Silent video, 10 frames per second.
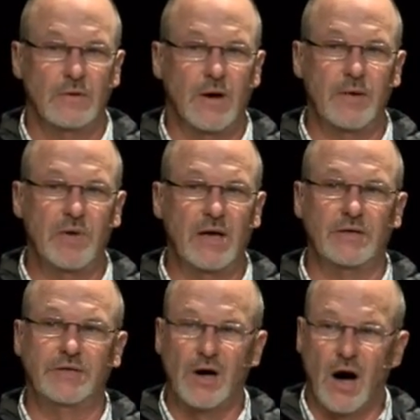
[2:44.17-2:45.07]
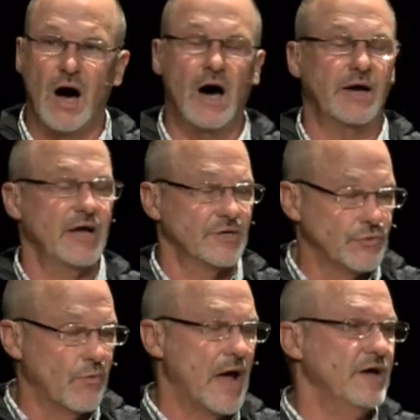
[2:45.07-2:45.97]
Amen. God is
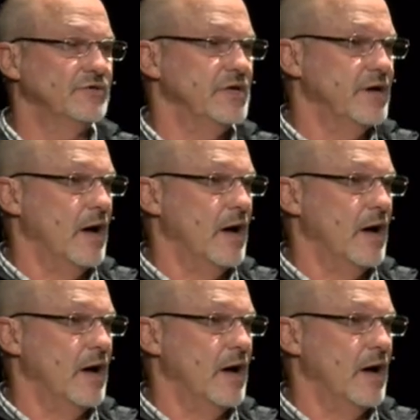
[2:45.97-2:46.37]
raising